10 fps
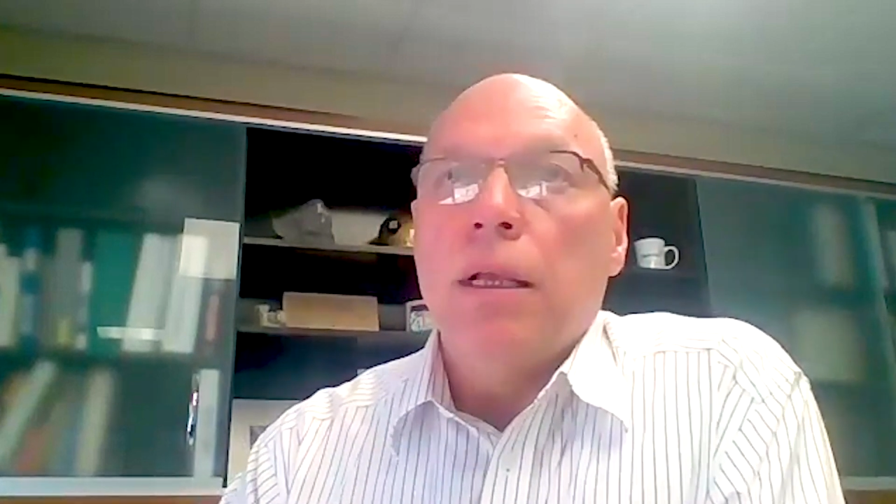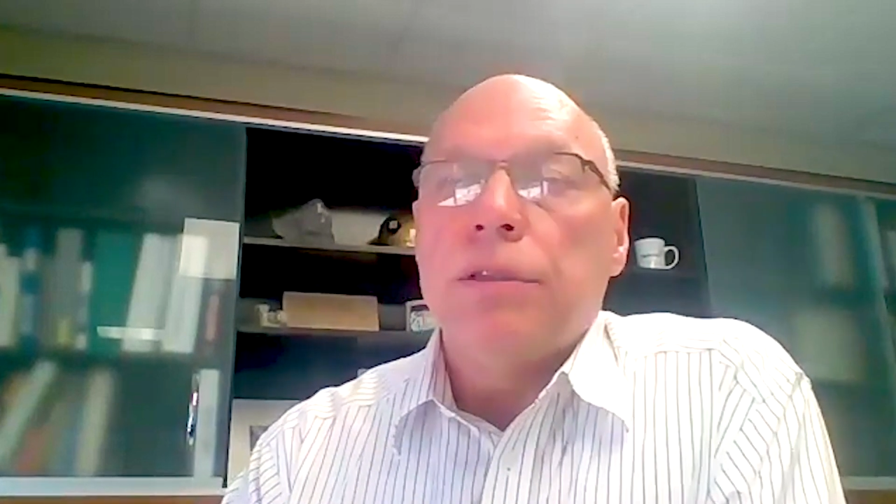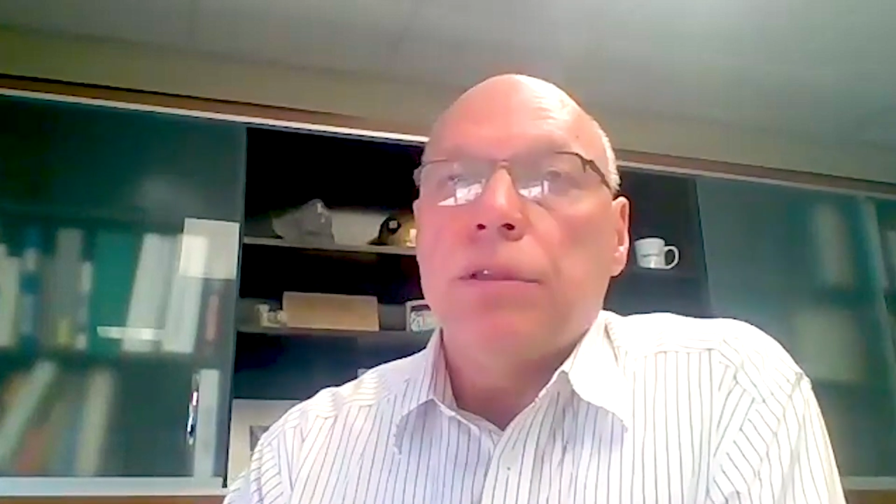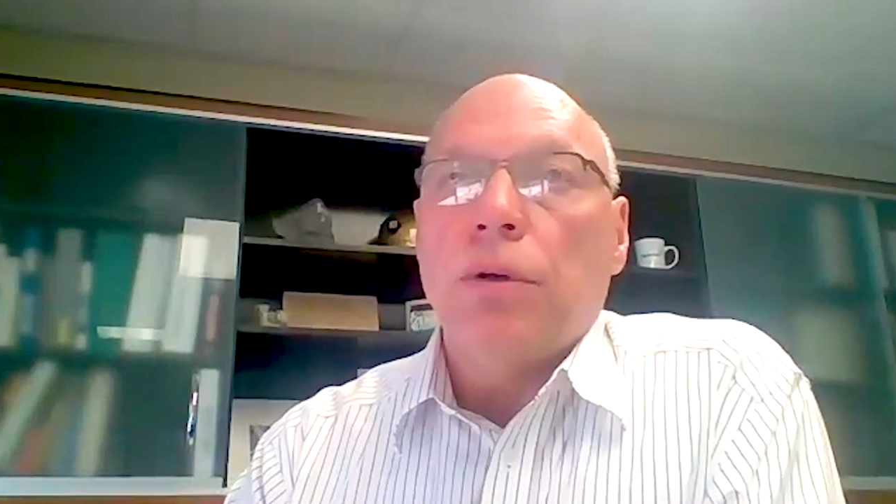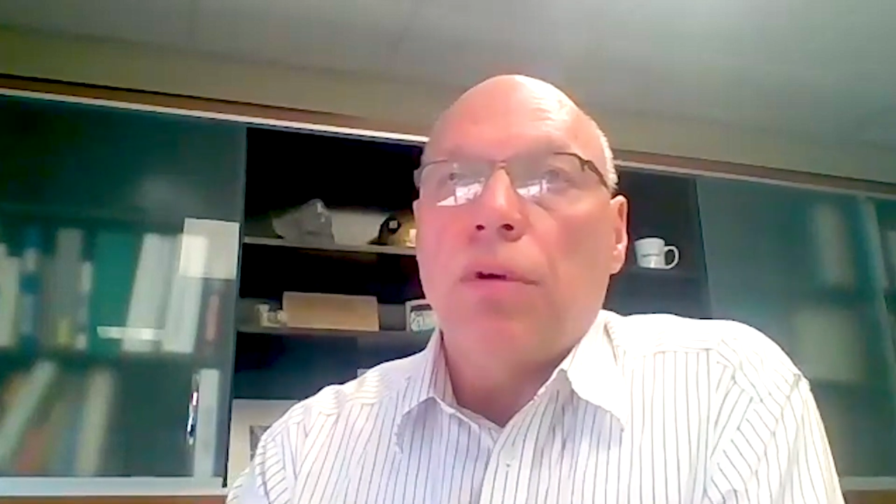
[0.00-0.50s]

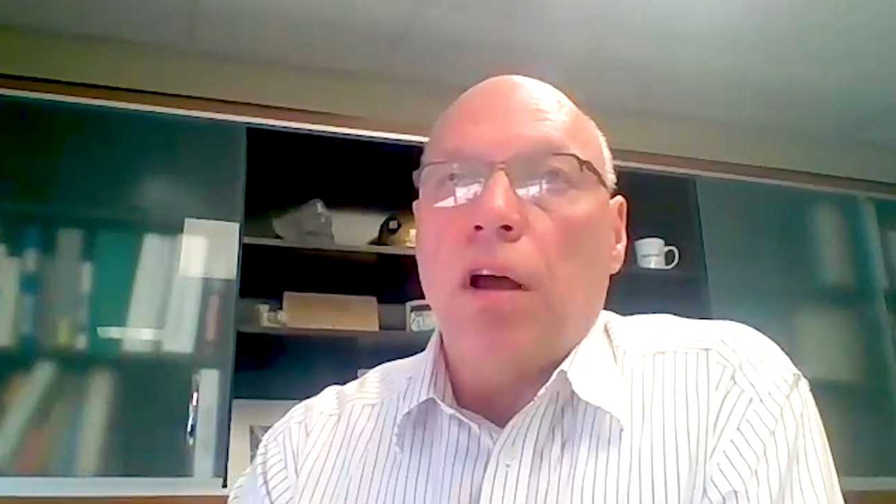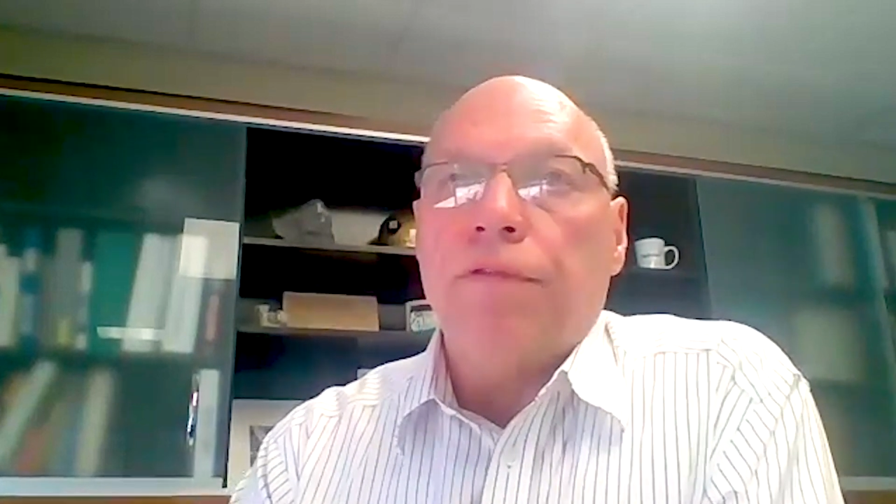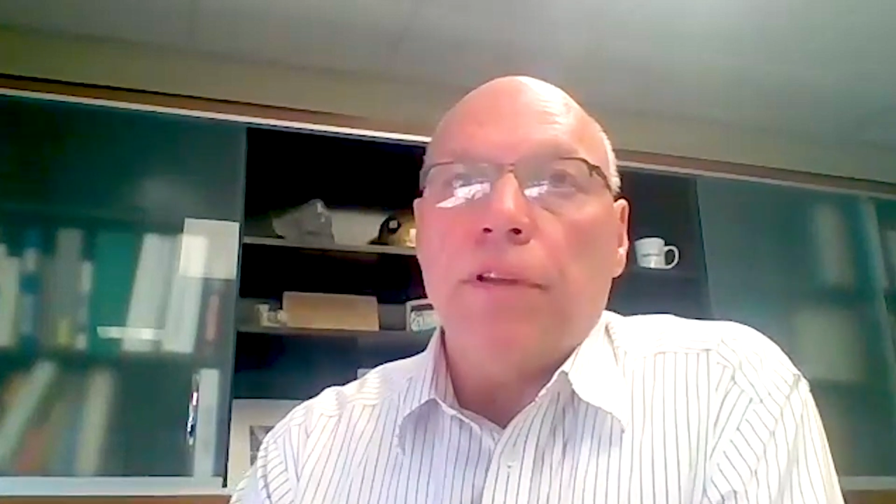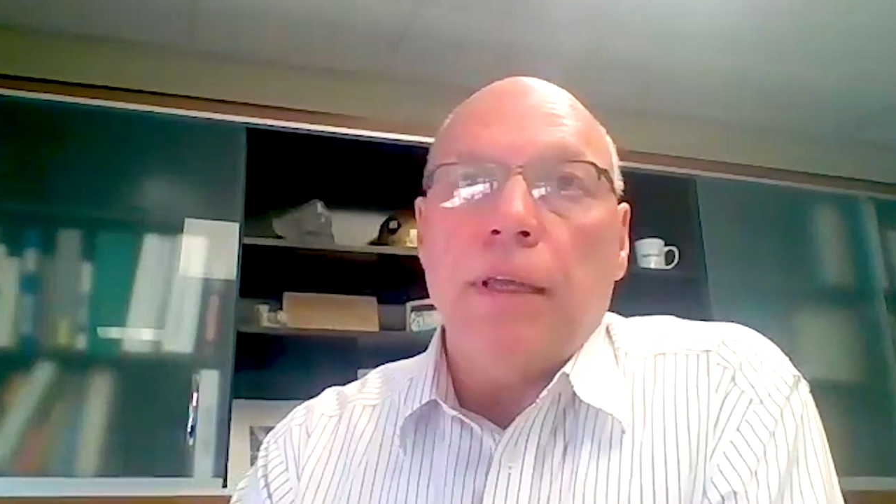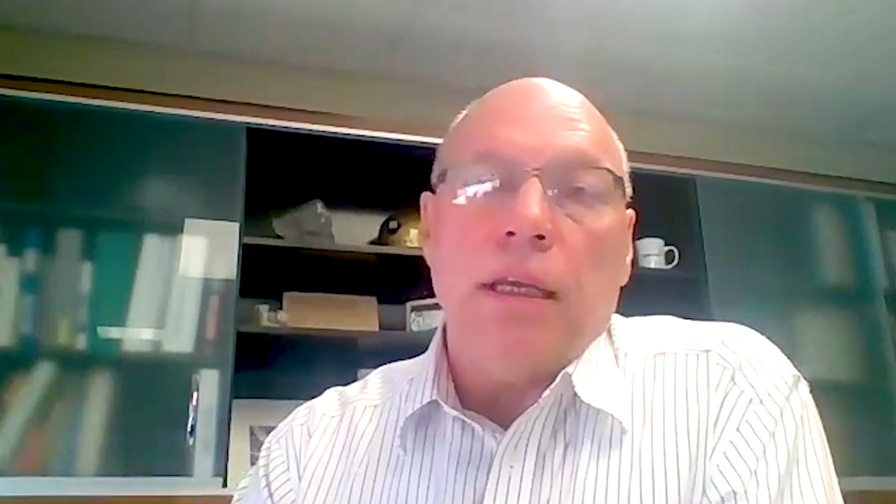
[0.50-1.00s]
So
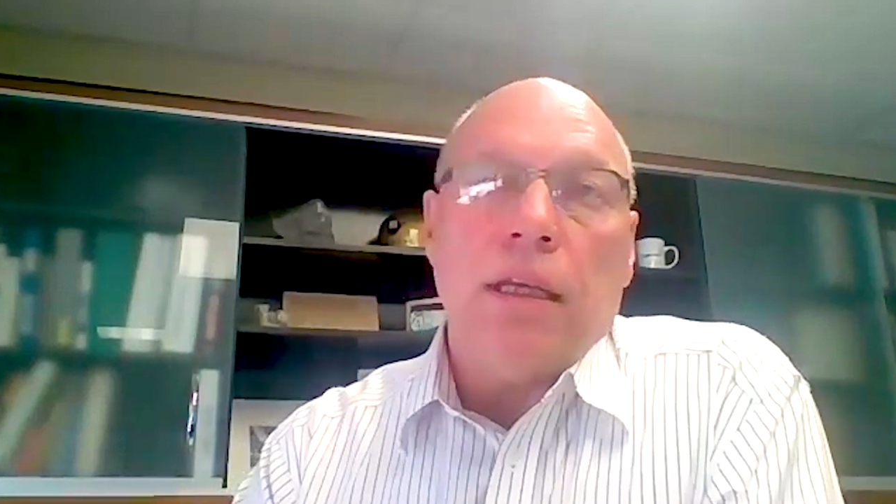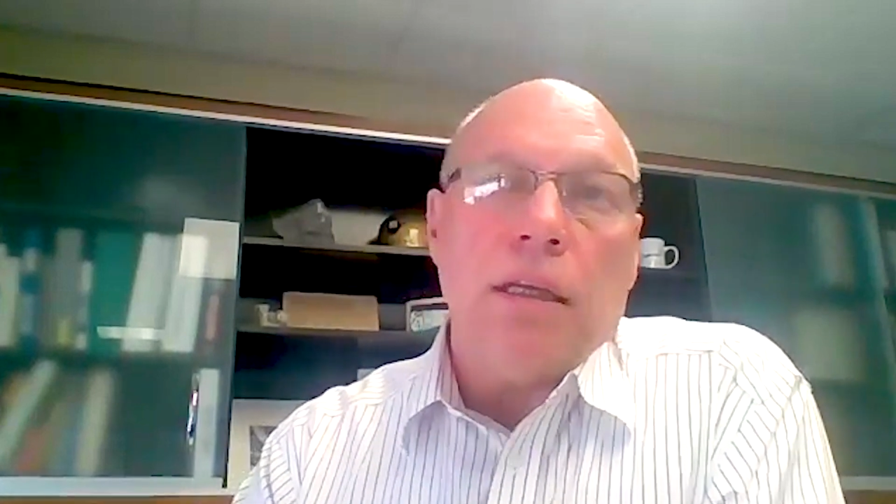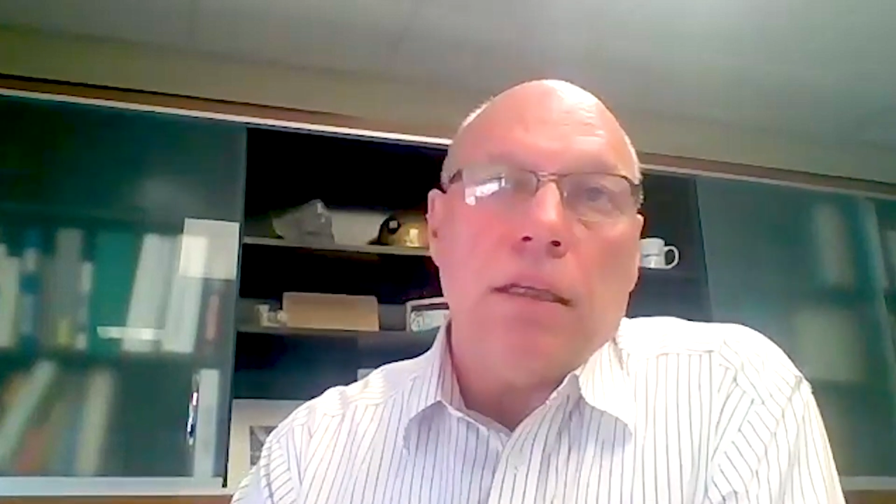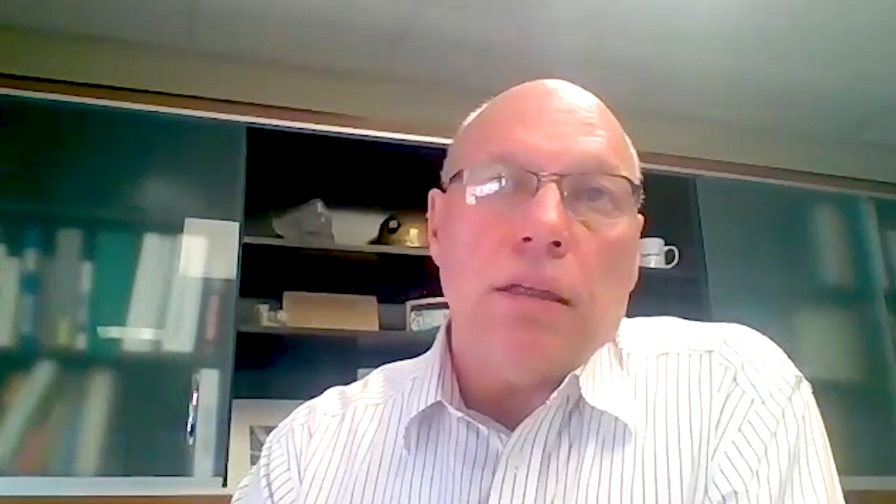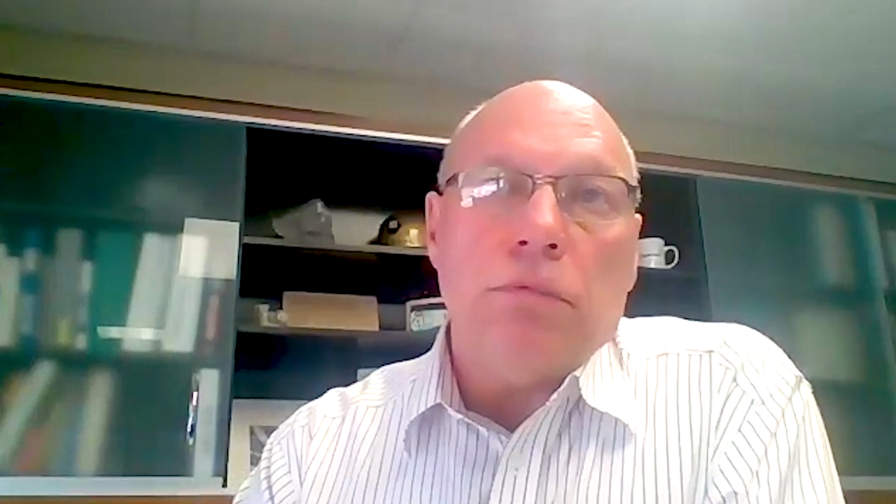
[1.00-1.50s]

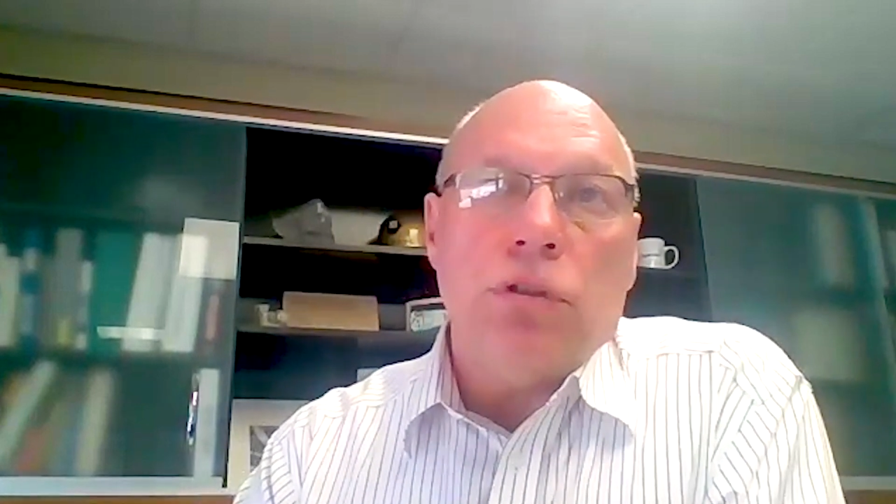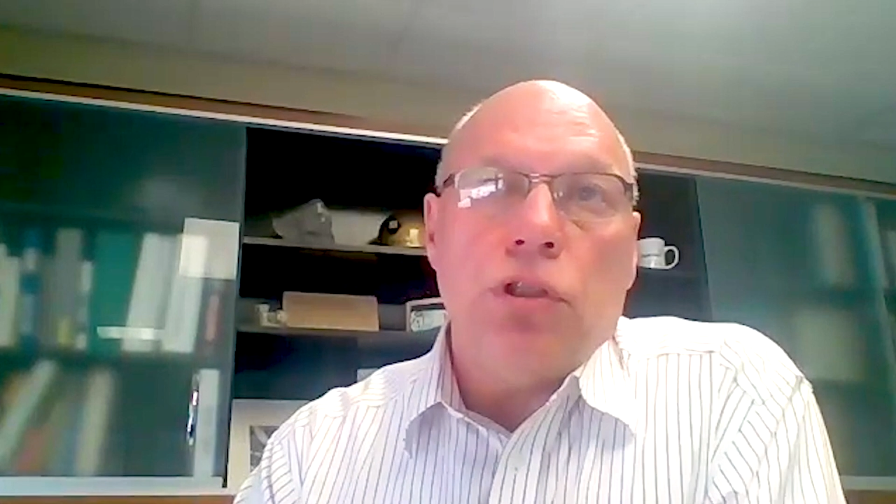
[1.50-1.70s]
roughly